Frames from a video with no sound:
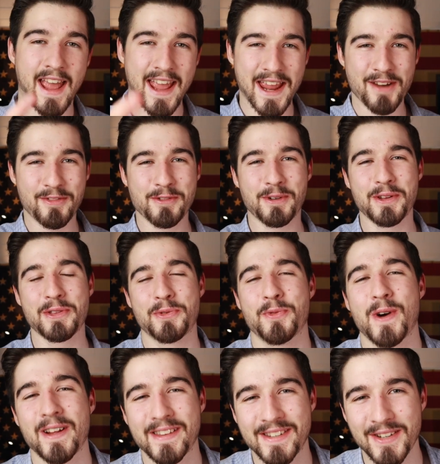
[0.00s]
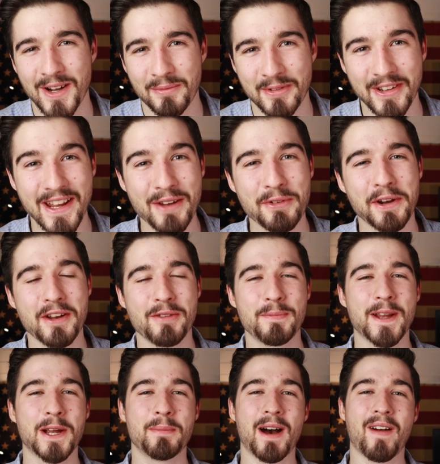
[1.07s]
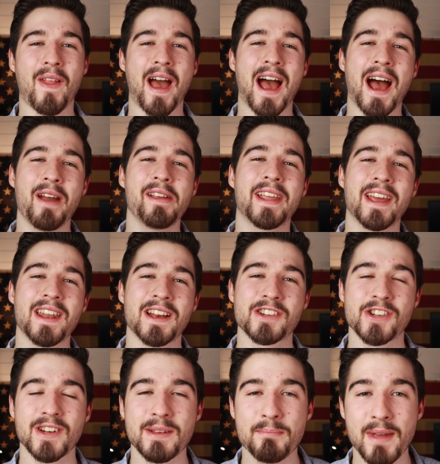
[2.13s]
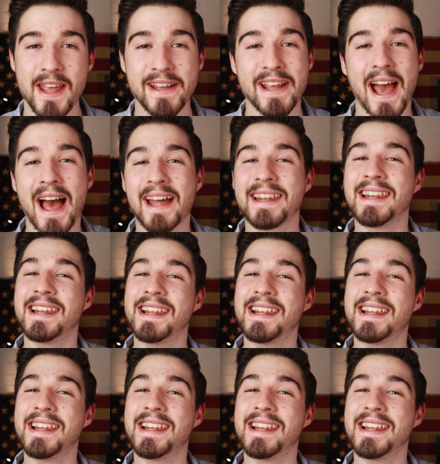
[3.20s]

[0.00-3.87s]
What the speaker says: Hey everyone, what's up? Today we're going to speak about how you can actually make at